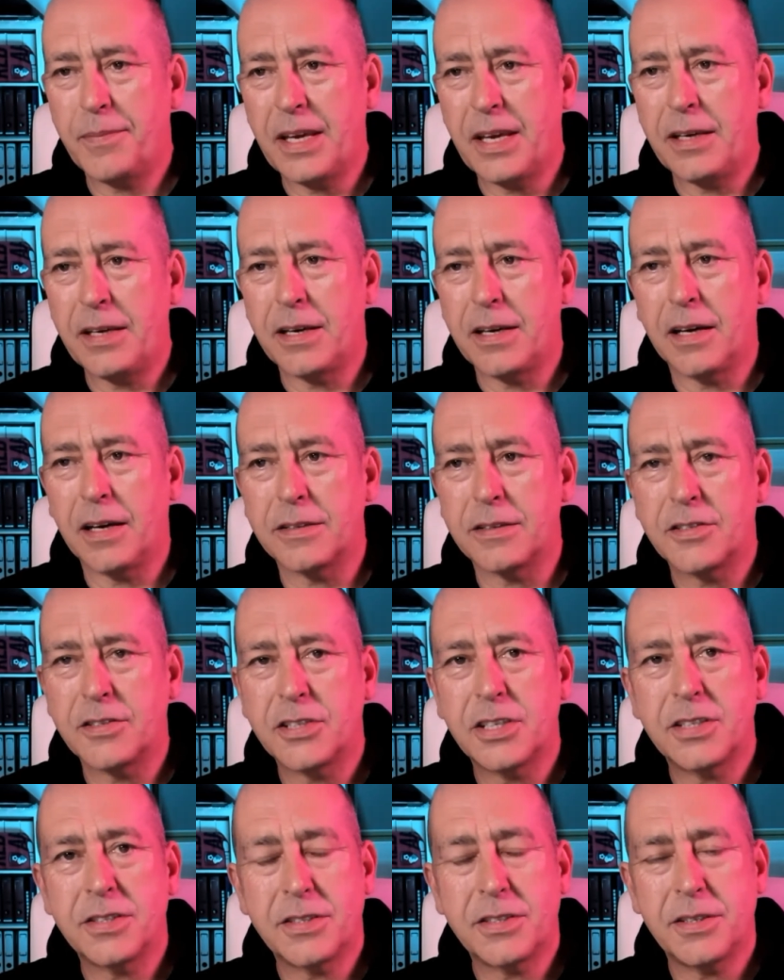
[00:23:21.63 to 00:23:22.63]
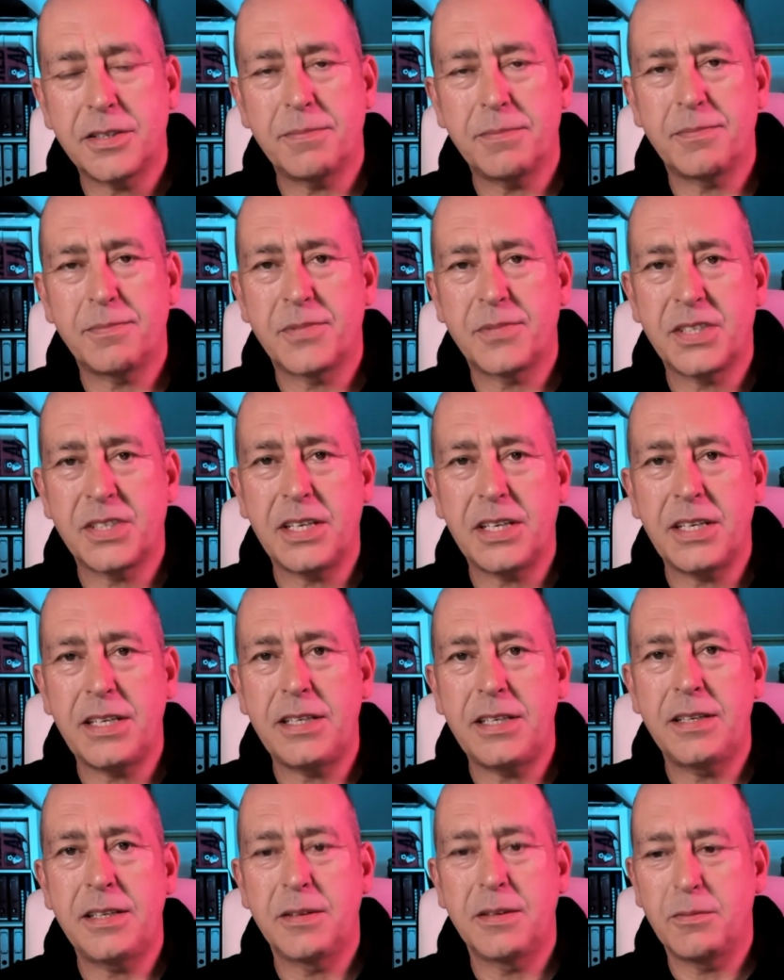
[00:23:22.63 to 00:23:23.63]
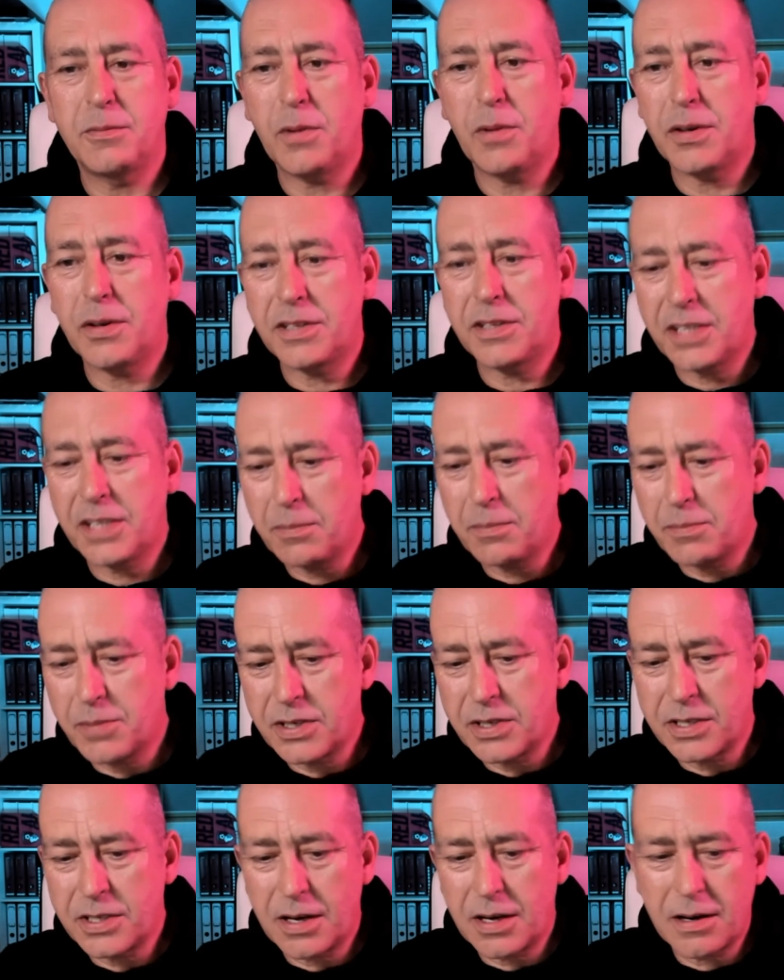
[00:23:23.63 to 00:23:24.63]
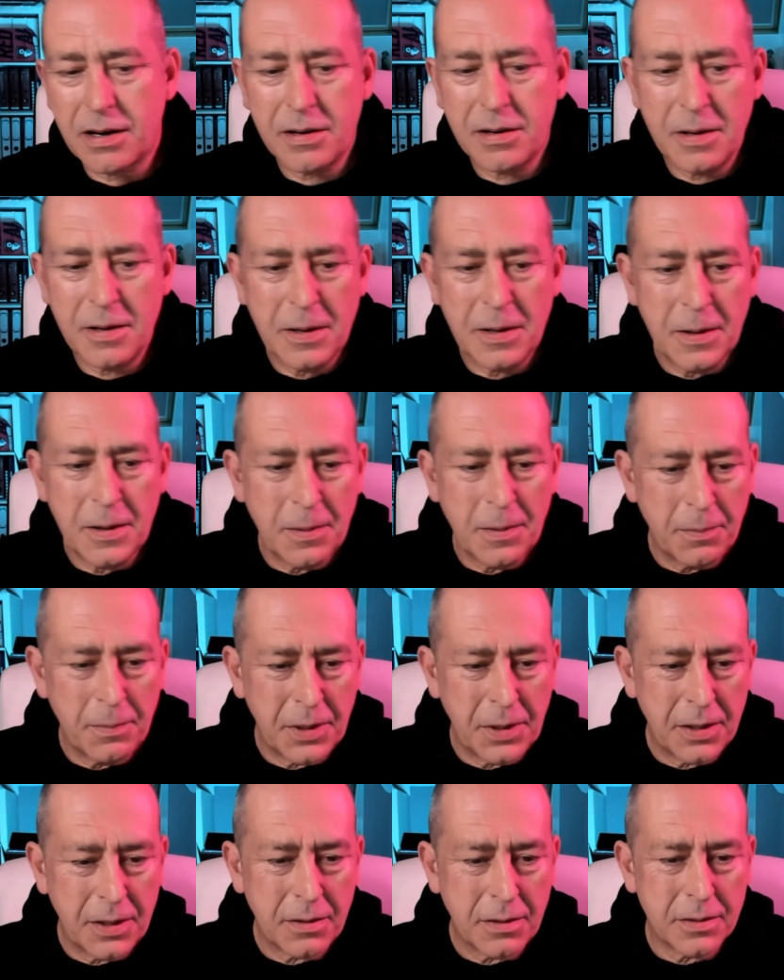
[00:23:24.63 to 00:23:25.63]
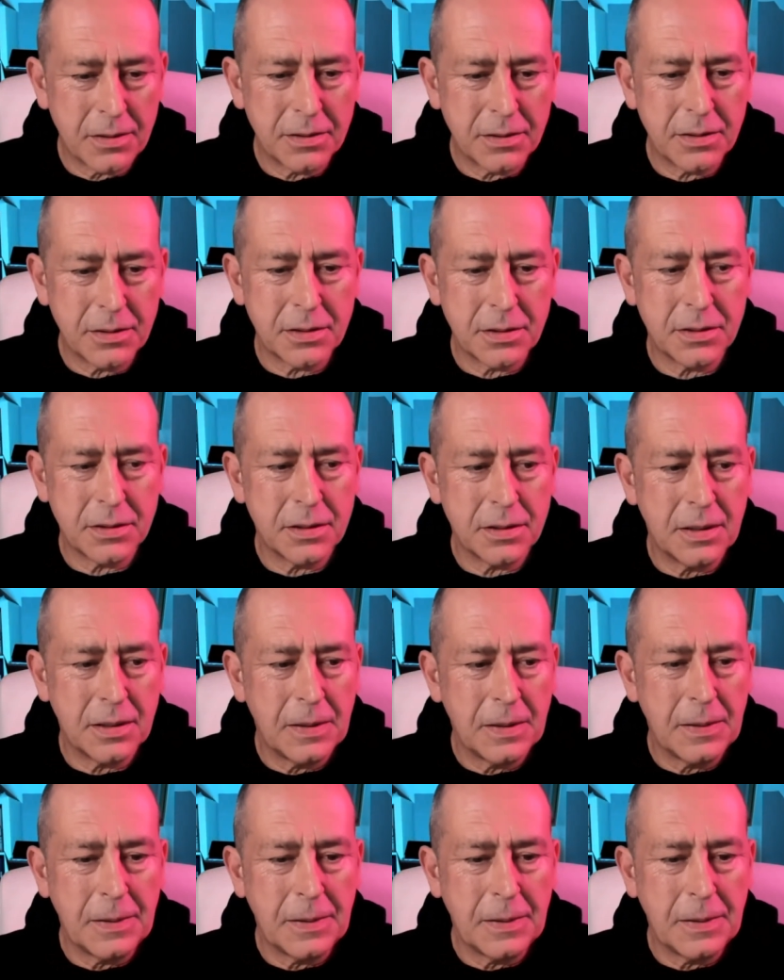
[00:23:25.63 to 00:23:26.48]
heat gun, just to see what the temperatures are, because